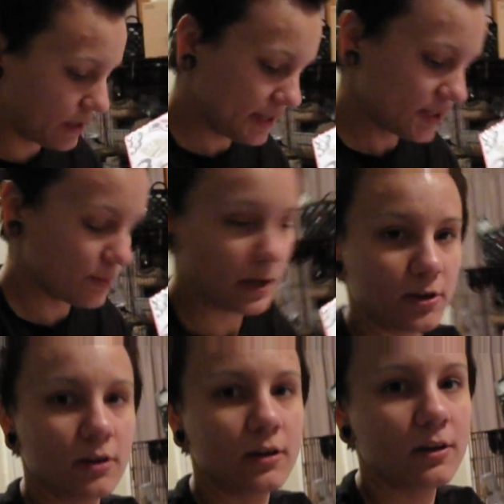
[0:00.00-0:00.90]
list
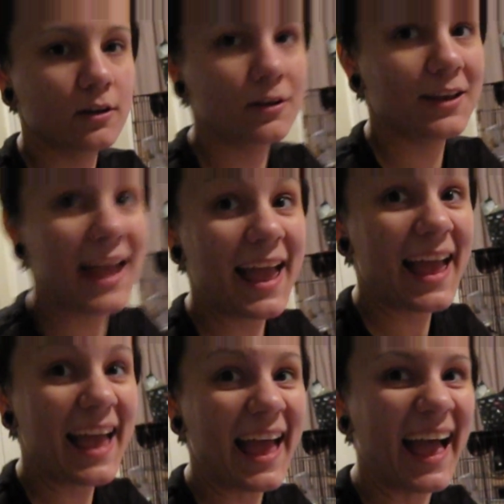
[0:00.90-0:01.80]
maker. I
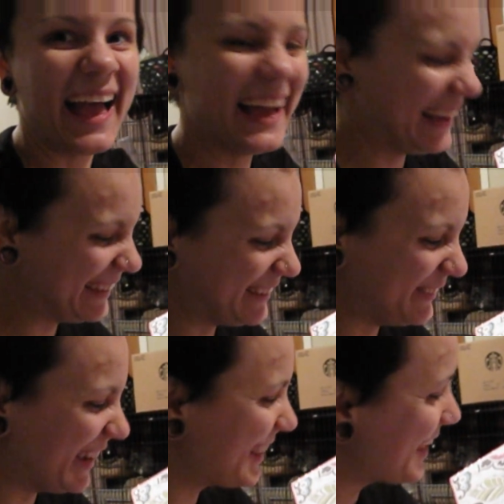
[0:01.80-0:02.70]
know. You
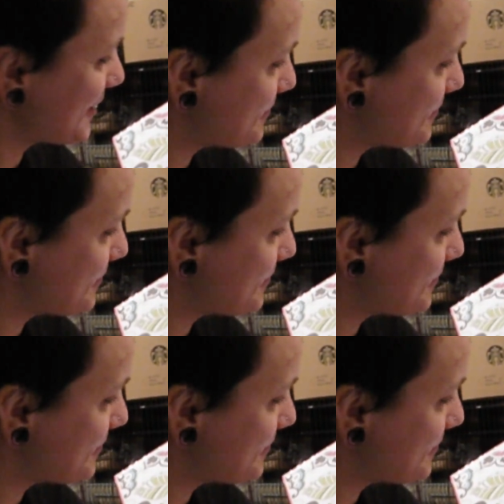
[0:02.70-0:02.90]
make like a